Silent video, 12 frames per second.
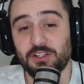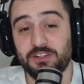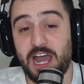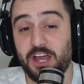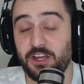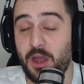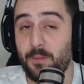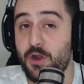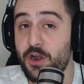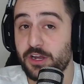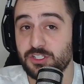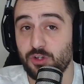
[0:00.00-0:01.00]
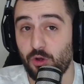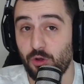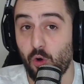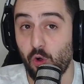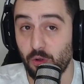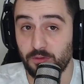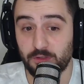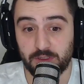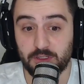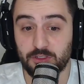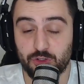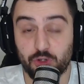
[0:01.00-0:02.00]
now America's
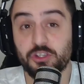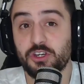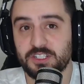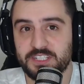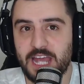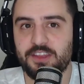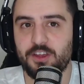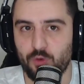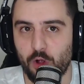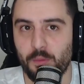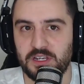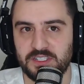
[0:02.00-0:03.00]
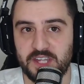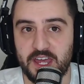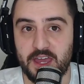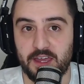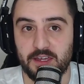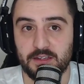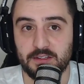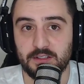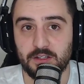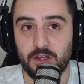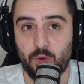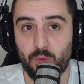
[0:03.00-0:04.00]
you could say they're almost there,
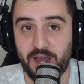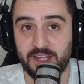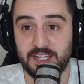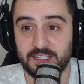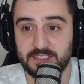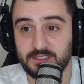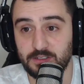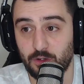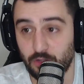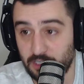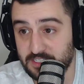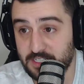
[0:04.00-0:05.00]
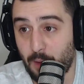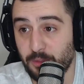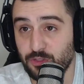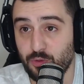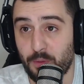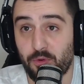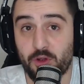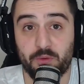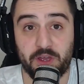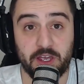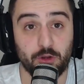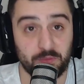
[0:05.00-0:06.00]
where it's coming to a point where
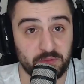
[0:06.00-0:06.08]
it could